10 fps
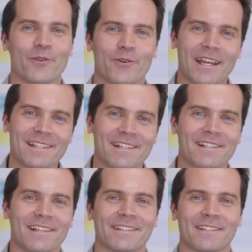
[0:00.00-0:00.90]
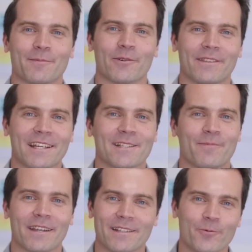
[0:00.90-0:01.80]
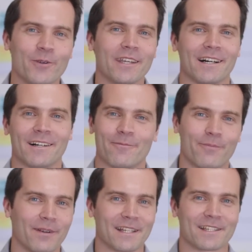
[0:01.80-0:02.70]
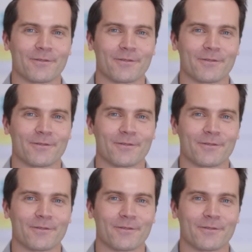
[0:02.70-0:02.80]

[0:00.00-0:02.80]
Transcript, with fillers: if you're as excited about nexpaq as we are, pledge